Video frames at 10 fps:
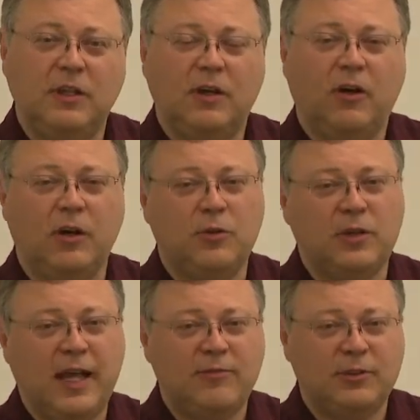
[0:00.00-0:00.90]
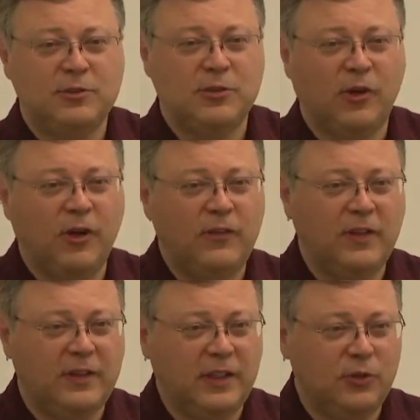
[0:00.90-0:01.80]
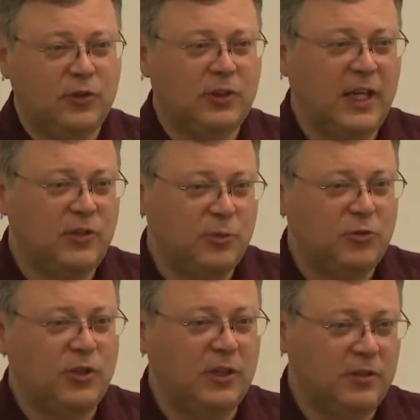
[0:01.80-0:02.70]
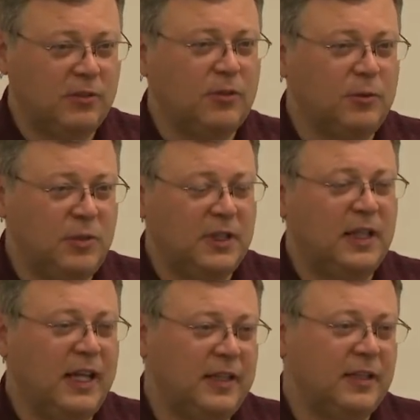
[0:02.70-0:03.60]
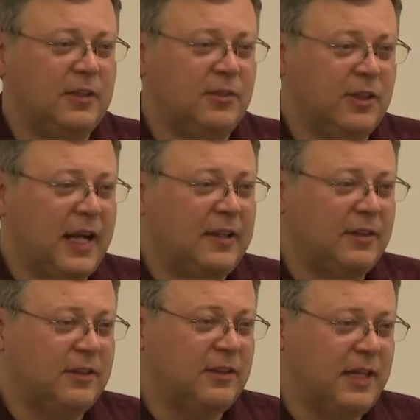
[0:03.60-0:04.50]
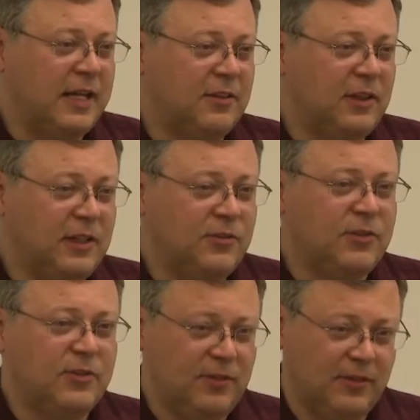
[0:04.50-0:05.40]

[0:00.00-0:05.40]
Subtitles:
Arthur Evans thought that ancient Egyptian could be related to Cretan hieroglyphs,